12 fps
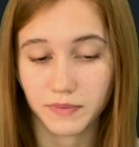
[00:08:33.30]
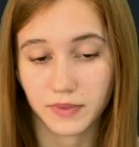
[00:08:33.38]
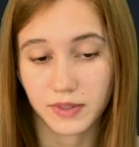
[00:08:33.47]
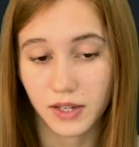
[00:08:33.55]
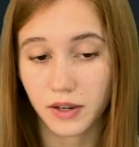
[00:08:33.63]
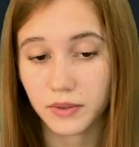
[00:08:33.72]

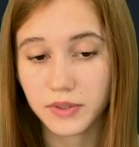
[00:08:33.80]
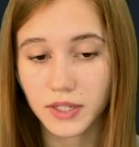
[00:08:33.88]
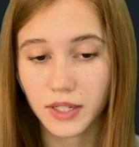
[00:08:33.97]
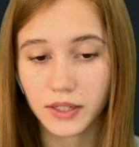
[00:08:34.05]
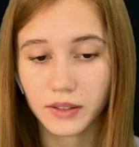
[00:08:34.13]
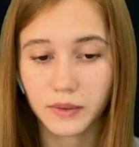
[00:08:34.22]
down
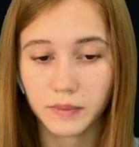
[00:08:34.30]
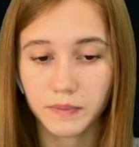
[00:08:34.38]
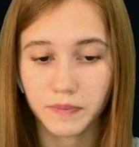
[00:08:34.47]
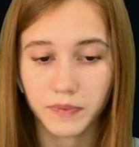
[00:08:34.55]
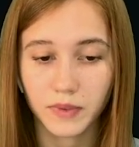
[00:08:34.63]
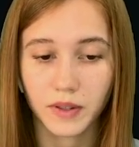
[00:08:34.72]
deal,
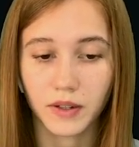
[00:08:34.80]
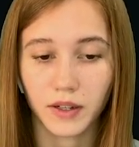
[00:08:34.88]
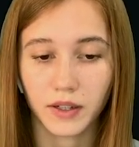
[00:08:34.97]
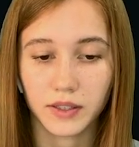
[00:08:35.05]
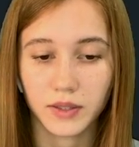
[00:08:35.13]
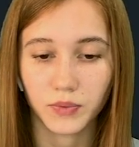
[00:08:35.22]

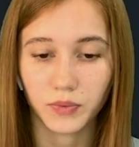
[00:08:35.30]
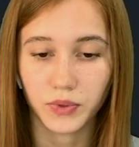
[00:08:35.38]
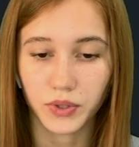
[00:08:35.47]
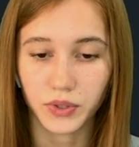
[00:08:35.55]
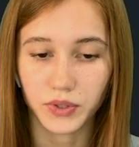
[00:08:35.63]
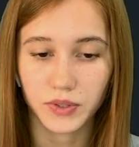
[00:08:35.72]
and
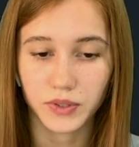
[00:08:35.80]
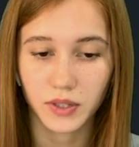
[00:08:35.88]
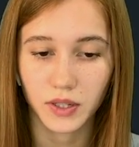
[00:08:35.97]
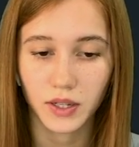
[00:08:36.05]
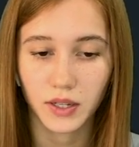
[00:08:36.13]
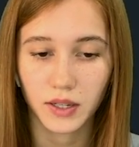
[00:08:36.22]
first
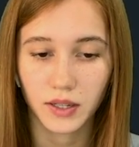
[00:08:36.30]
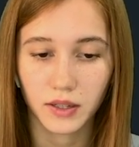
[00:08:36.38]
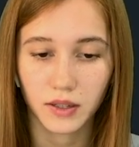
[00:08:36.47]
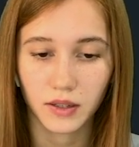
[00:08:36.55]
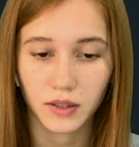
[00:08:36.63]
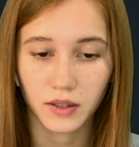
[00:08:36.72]

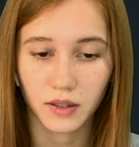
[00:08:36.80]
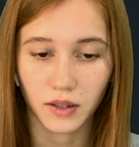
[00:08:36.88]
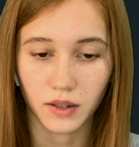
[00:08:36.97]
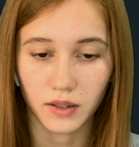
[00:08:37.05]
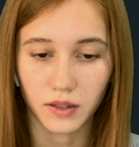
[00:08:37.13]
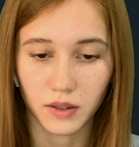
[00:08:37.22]

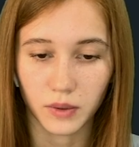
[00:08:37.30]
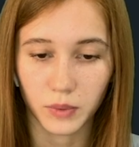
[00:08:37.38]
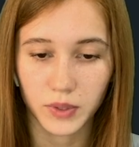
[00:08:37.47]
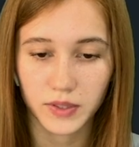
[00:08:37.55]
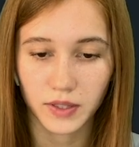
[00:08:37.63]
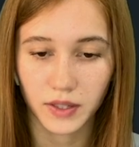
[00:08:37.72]
we
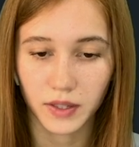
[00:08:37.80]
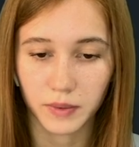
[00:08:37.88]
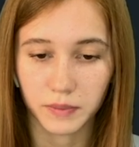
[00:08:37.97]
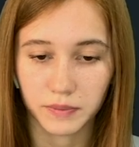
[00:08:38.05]
see